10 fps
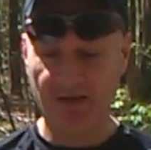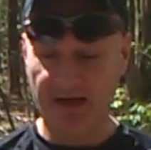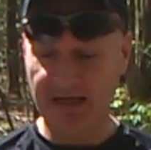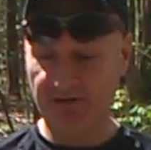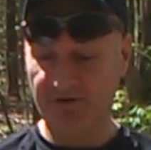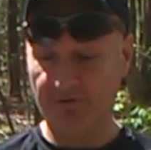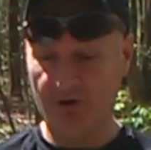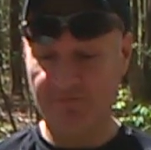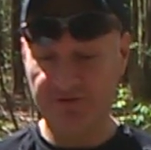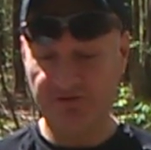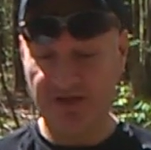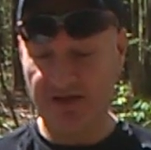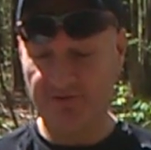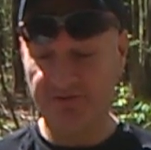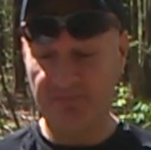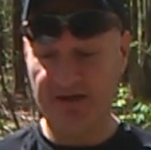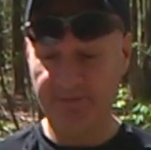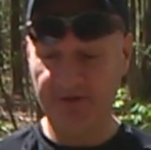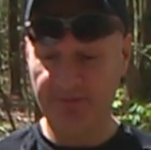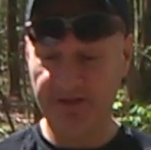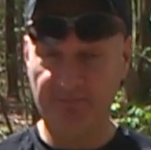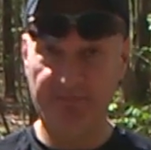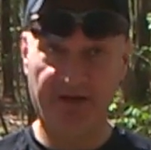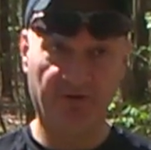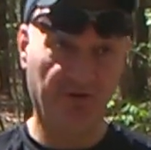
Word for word: I love coffee stouts, and in my opinion, make them better.